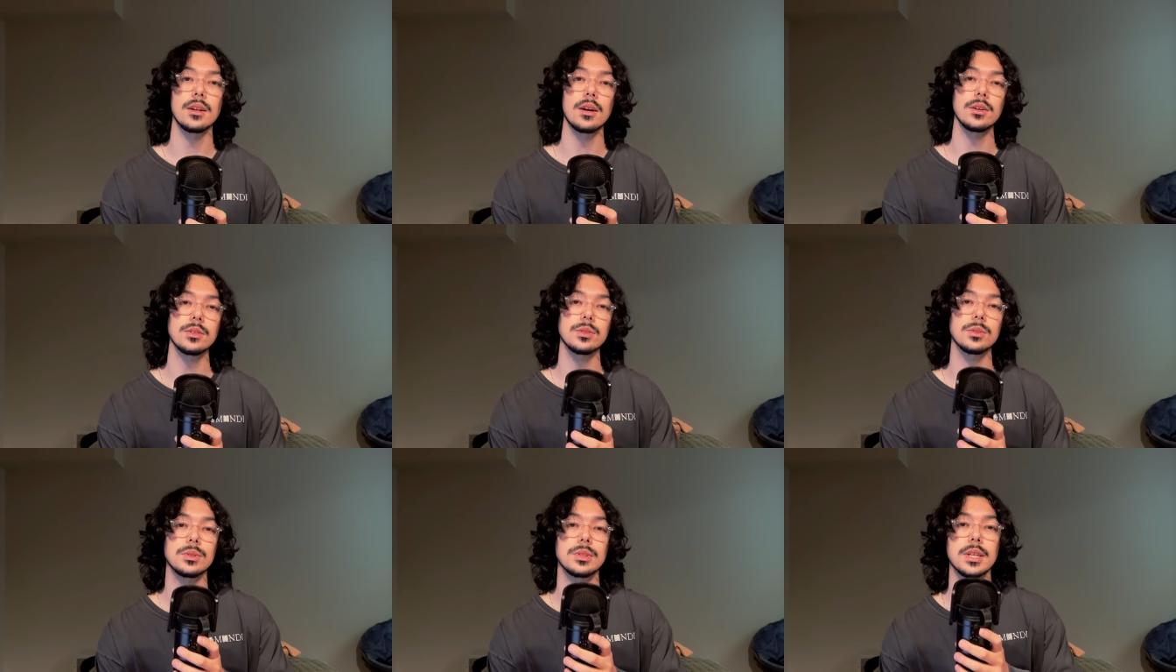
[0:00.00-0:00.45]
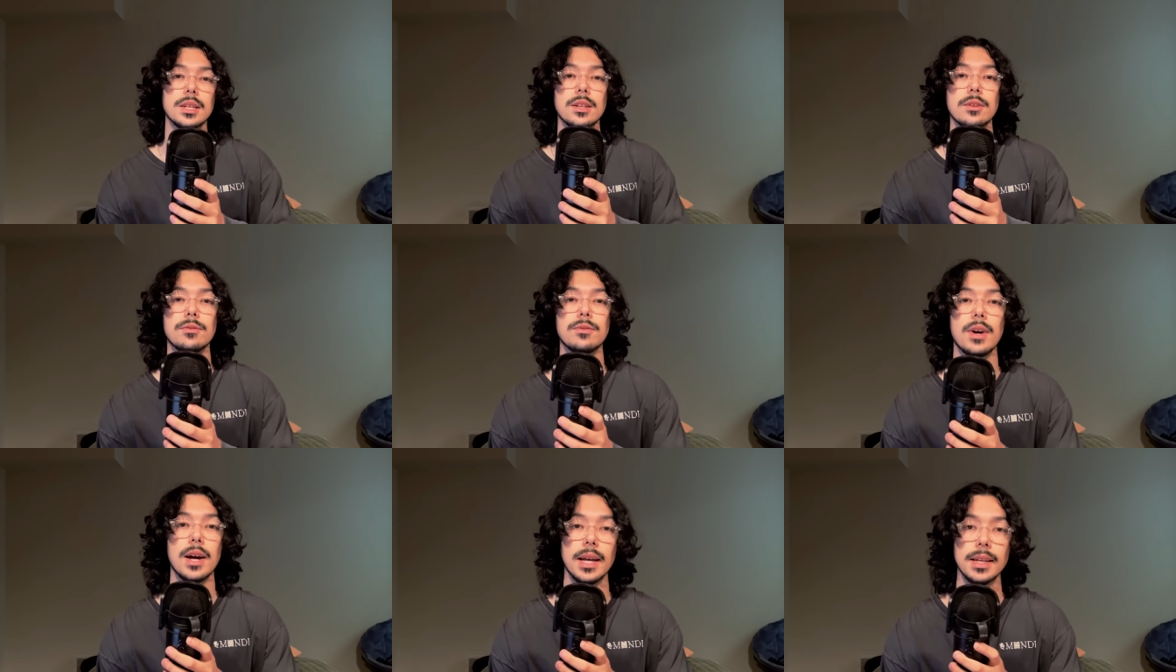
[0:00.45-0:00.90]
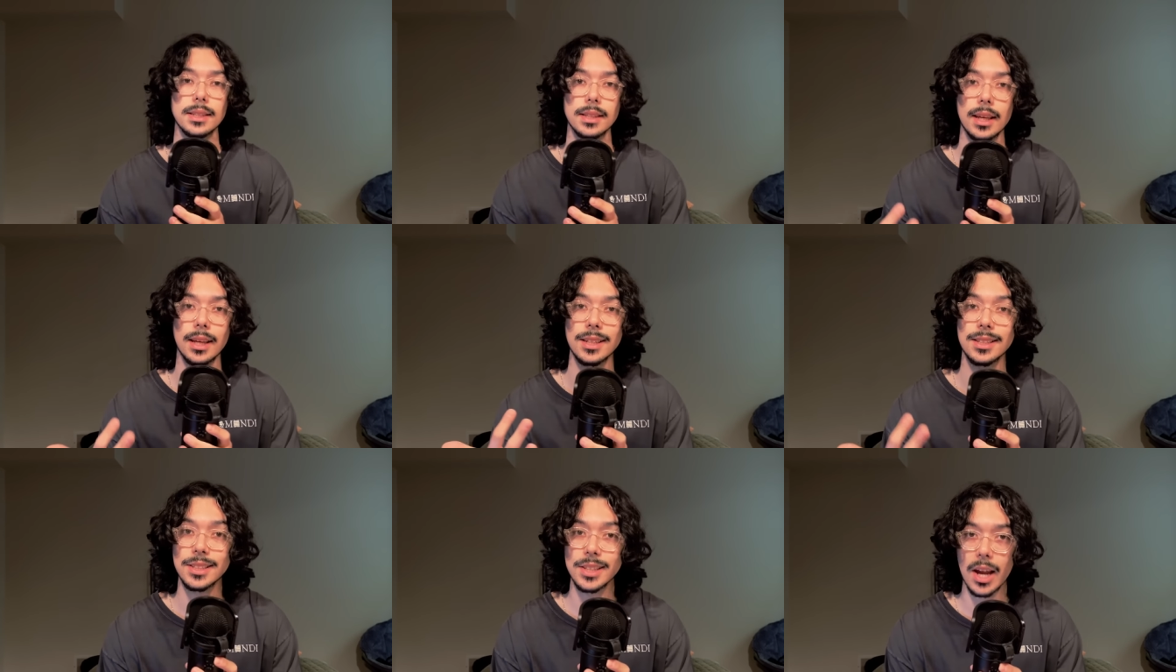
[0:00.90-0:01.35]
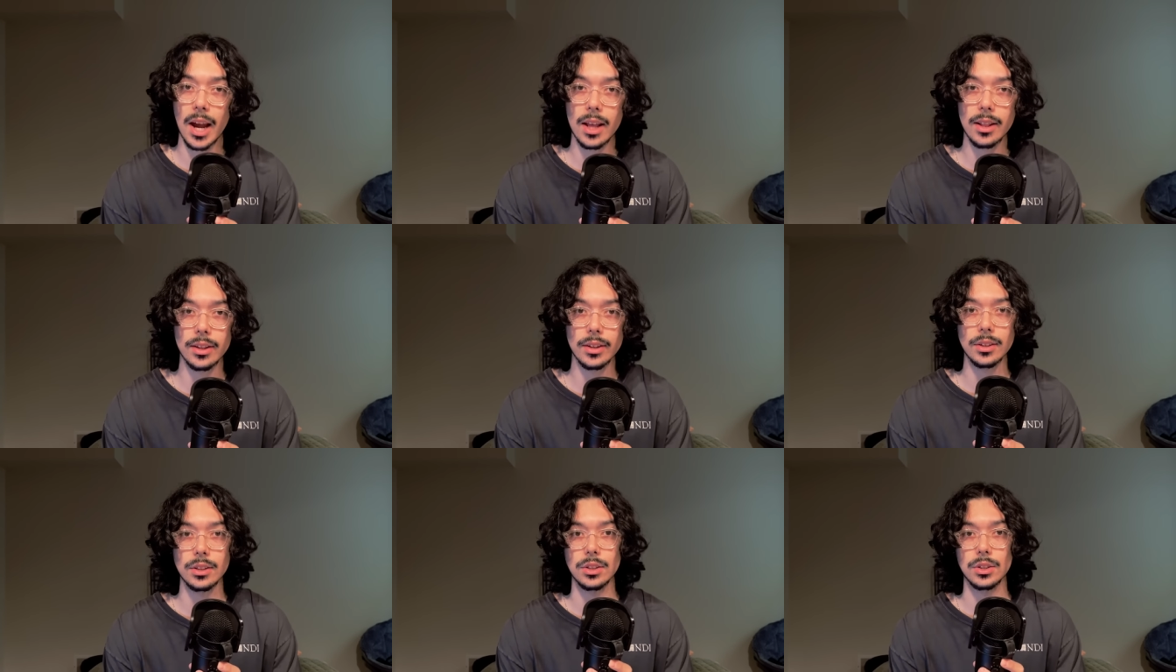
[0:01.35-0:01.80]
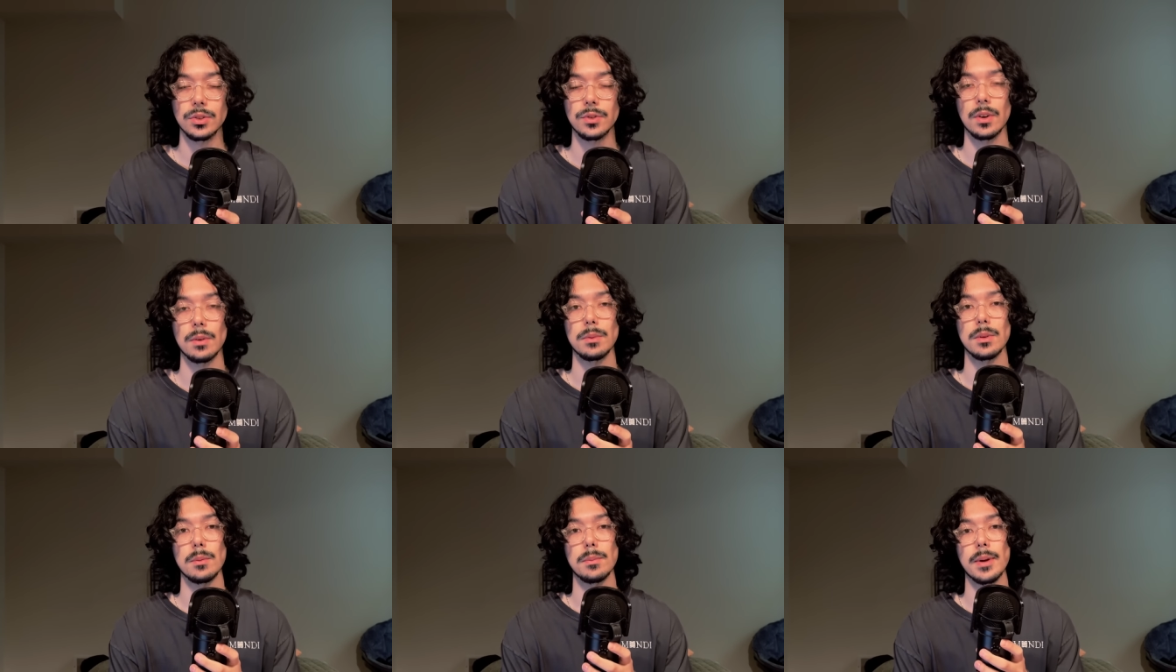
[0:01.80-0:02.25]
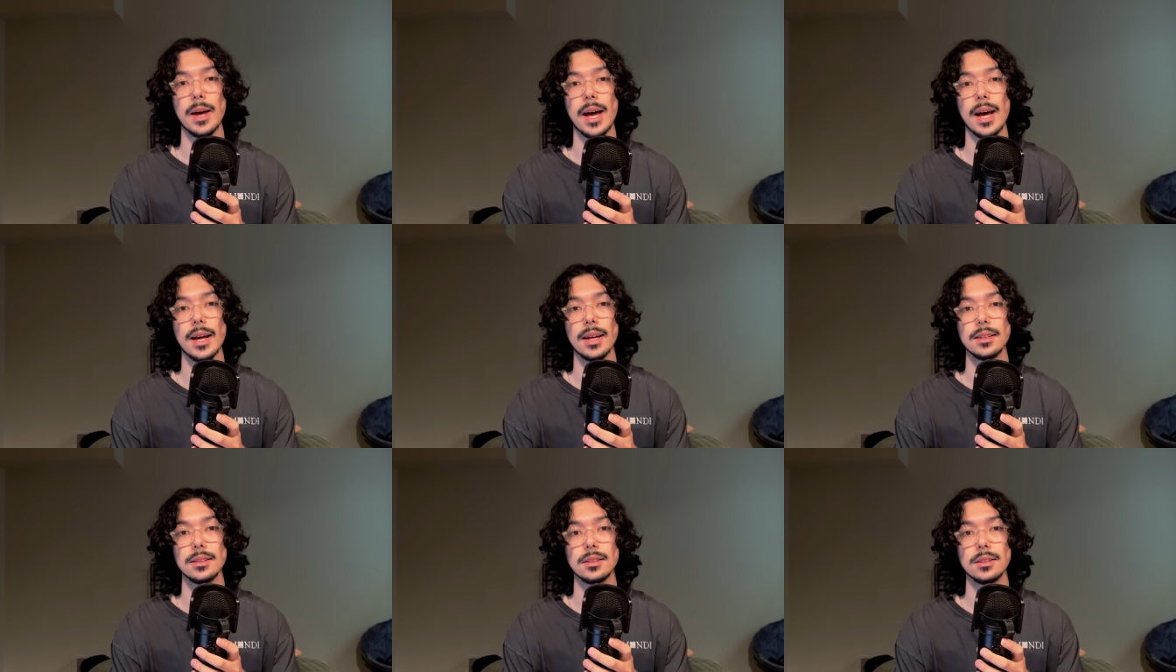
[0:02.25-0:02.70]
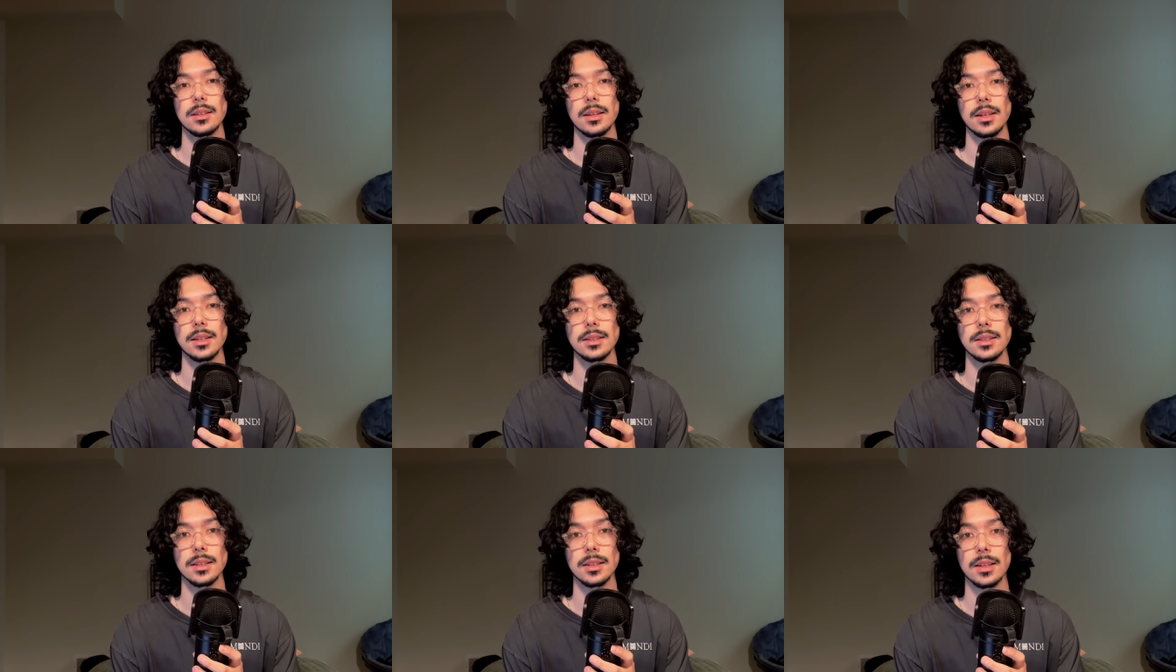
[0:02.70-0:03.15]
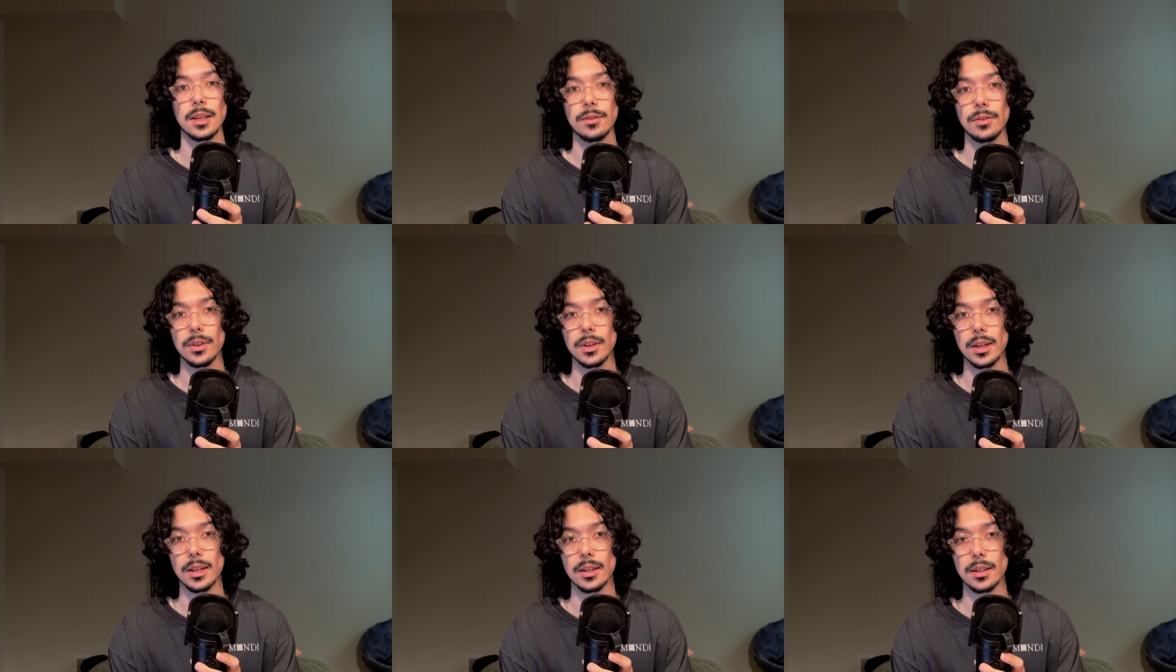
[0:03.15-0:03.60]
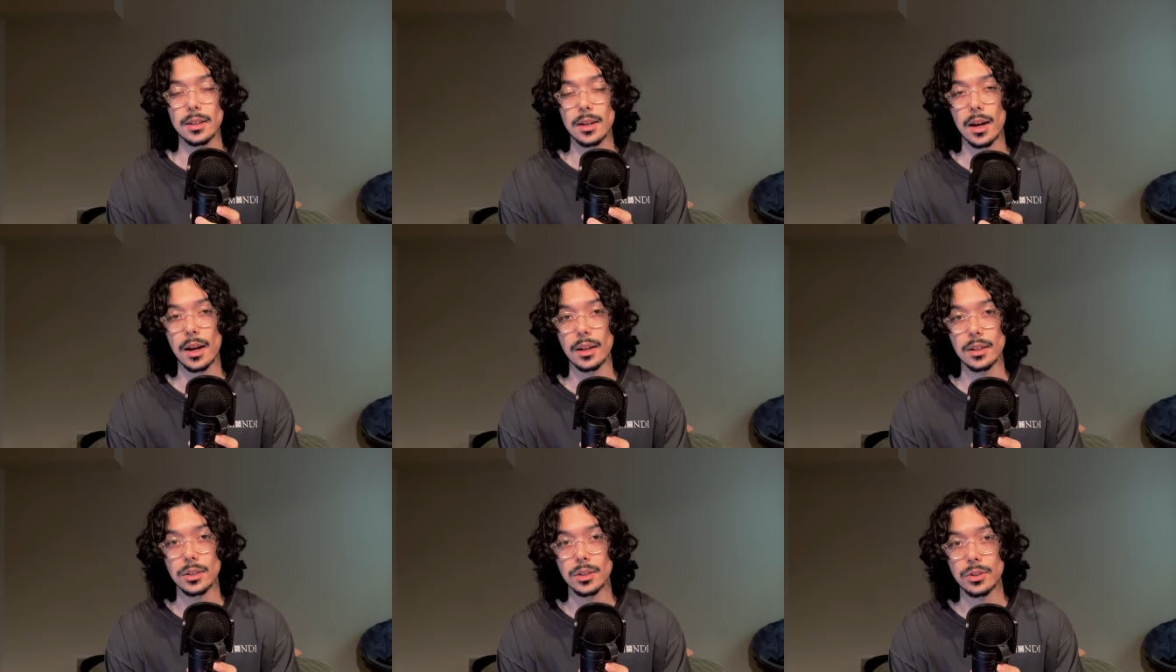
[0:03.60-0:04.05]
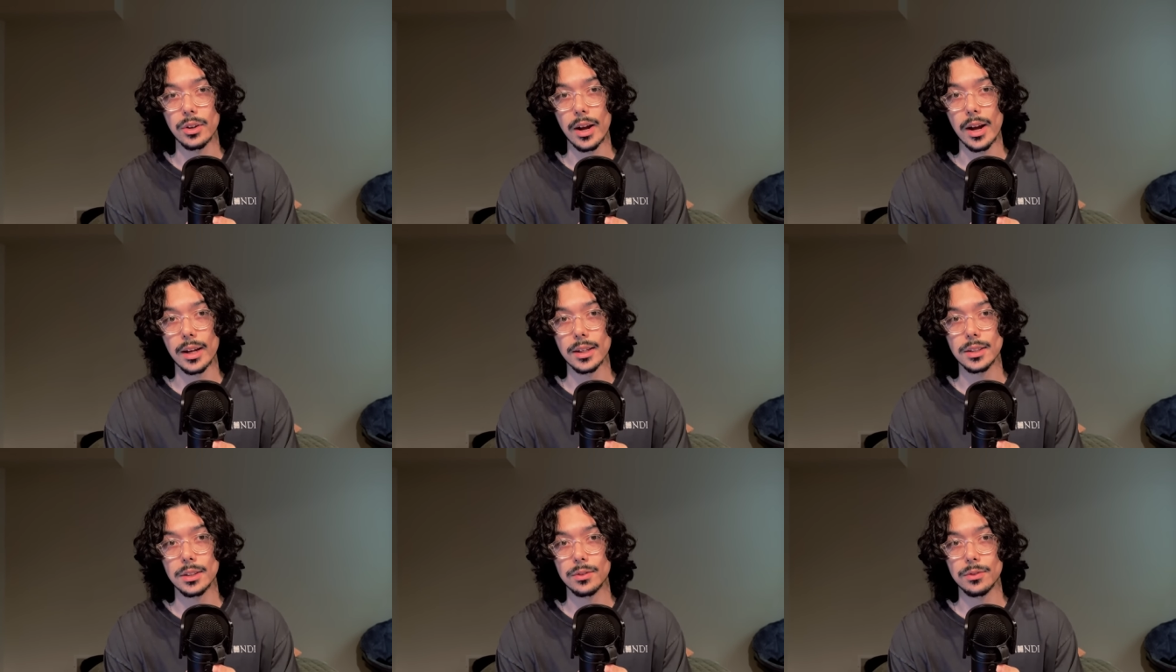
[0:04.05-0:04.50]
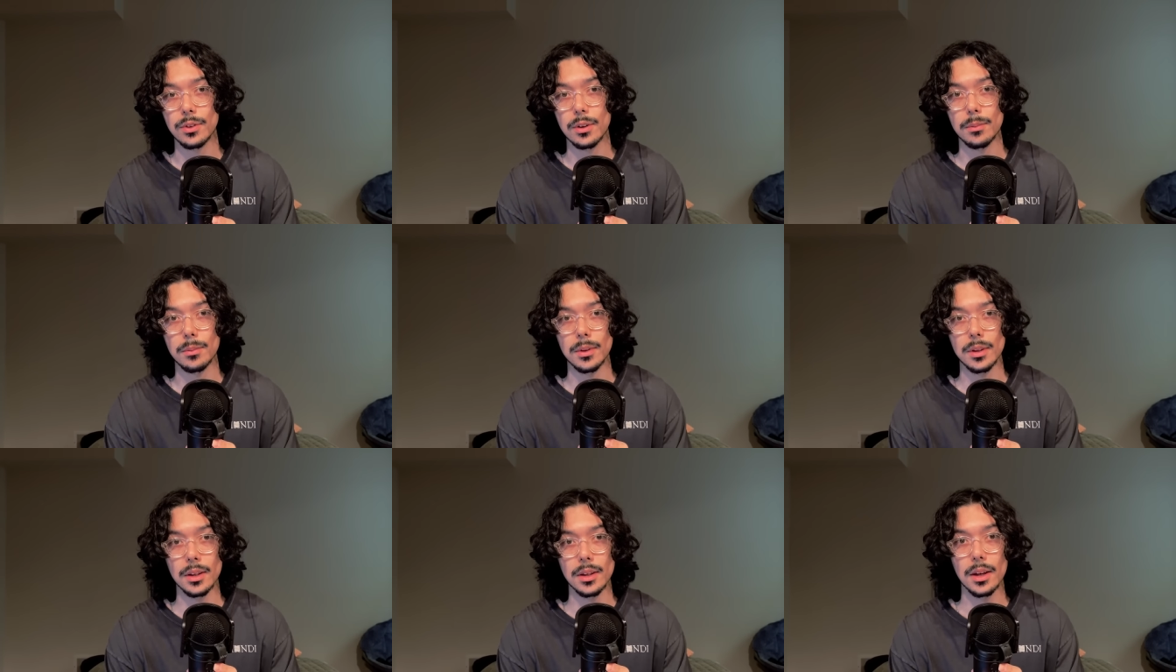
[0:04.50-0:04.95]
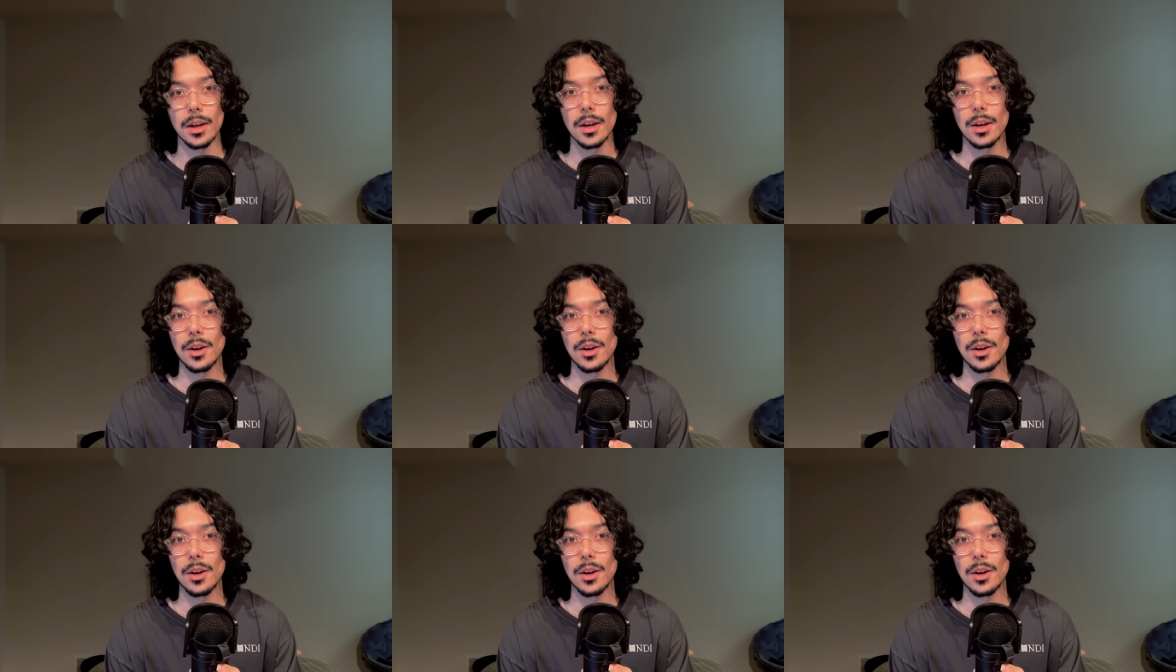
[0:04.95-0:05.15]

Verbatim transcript: also signifies a challenge from the past, a significant contrast from the